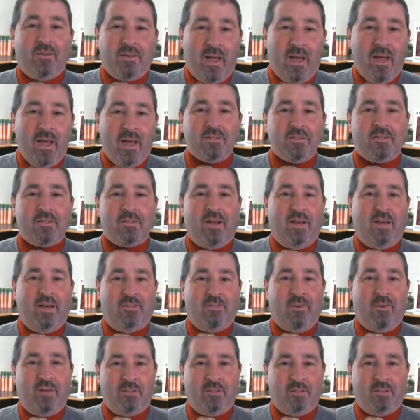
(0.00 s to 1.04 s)
Last
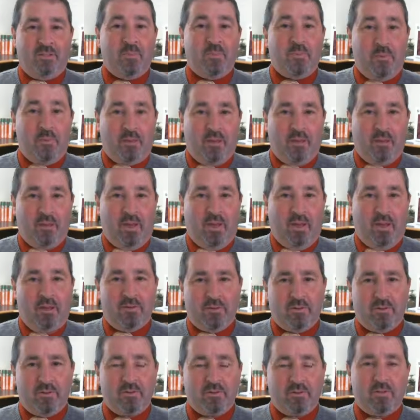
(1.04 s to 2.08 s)
time I spoke at
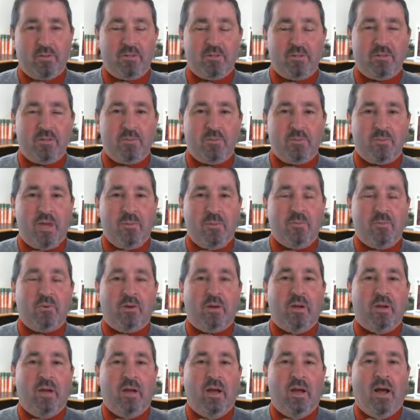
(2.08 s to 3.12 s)
Yale, this was in
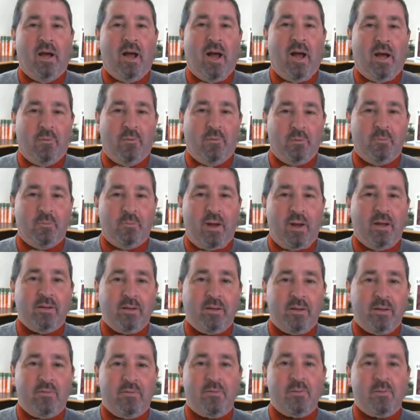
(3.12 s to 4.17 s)
September, I
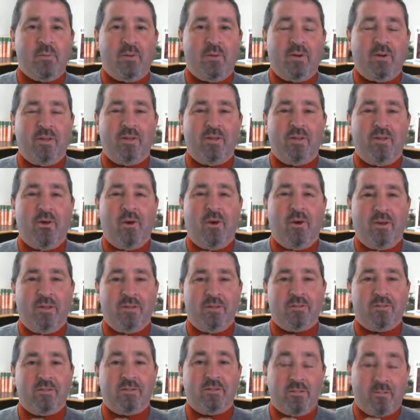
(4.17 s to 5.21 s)
reminded everybody in the
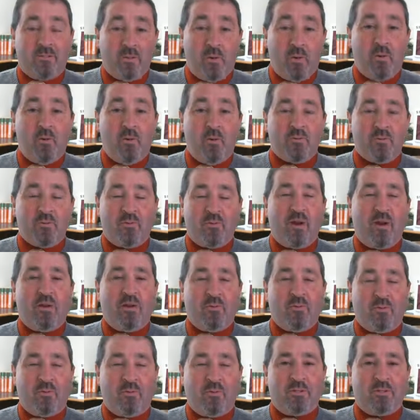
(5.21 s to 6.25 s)
audience of the
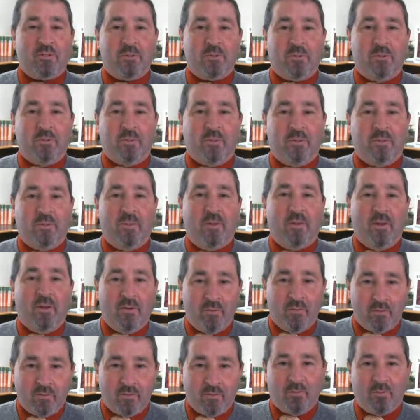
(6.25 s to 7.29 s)
overriding principle,
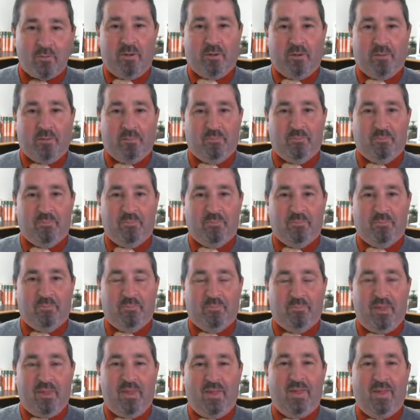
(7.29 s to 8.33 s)
freedom.
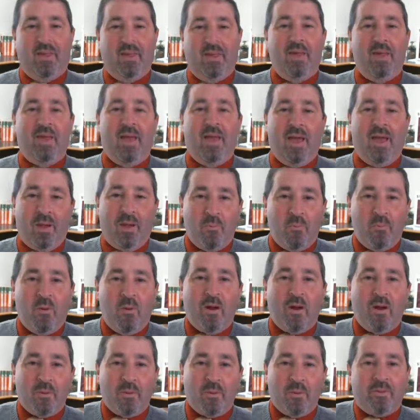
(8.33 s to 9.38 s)
And I
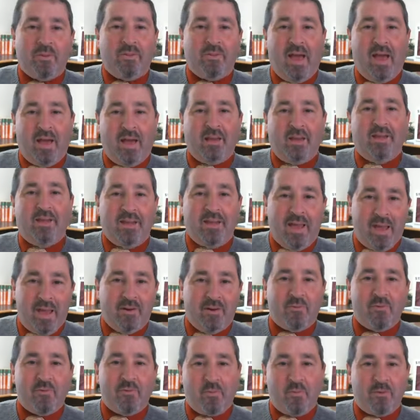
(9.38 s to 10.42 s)
want to put that in
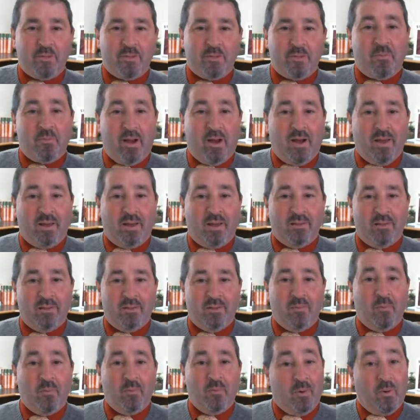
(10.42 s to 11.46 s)
everyone's mind
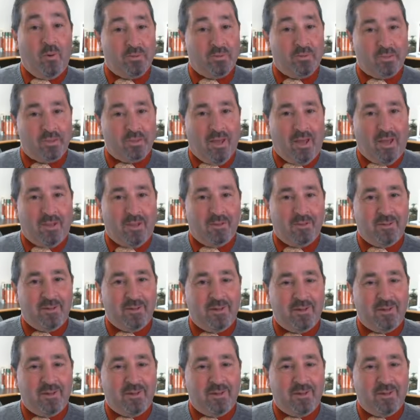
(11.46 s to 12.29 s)
once again,